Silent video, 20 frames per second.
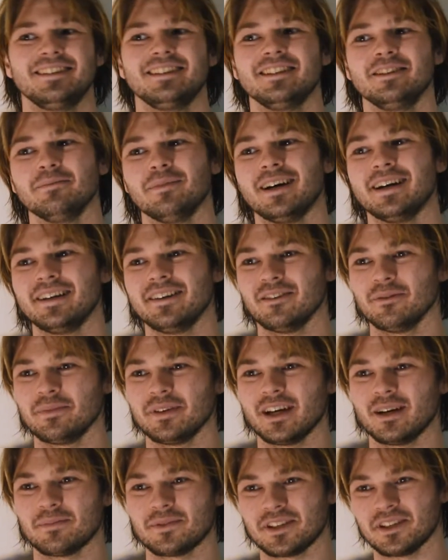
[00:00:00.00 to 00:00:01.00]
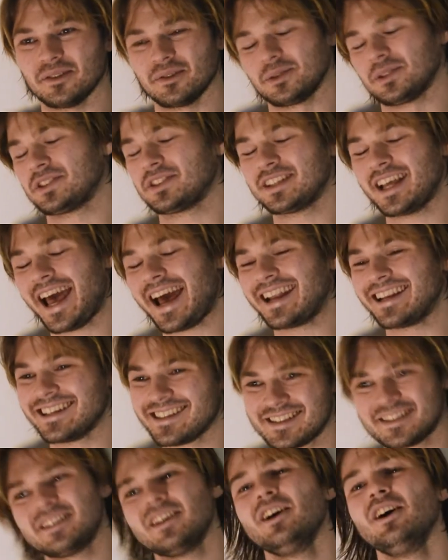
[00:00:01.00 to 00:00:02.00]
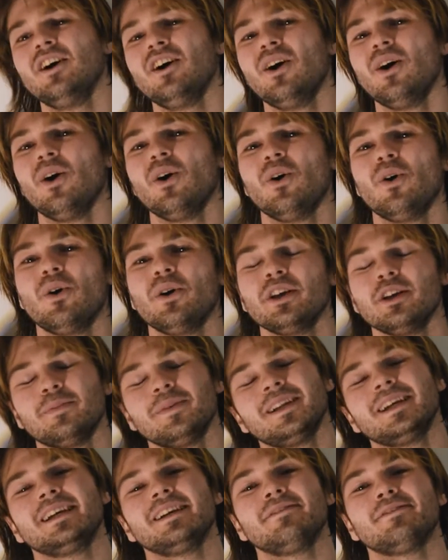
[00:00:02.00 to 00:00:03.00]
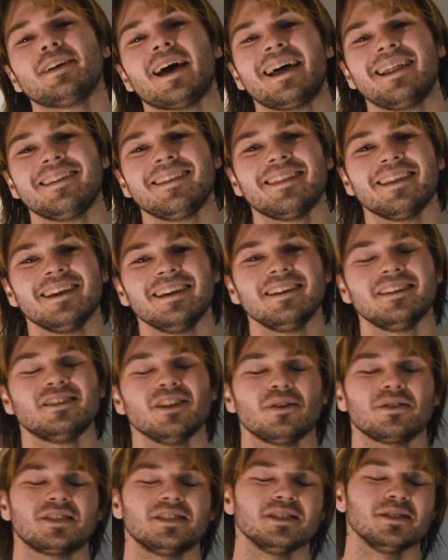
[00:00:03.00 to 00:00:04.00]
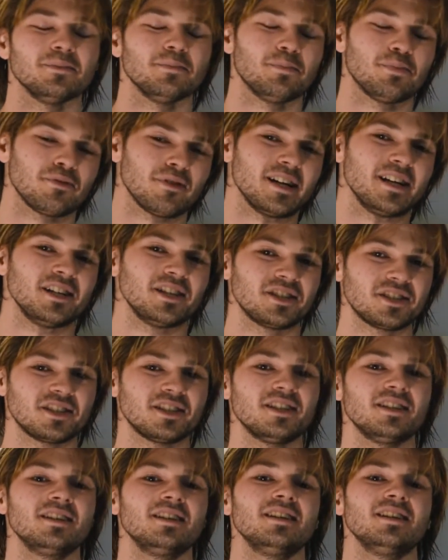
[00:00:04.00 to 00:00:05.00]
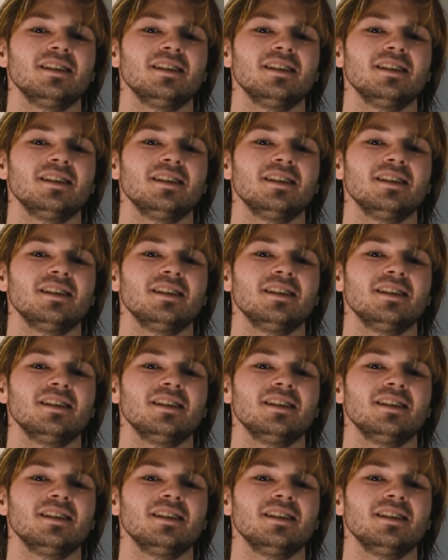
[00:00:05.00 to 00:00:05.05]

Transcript: You might not be up to your standards, or you believe that the doctor breached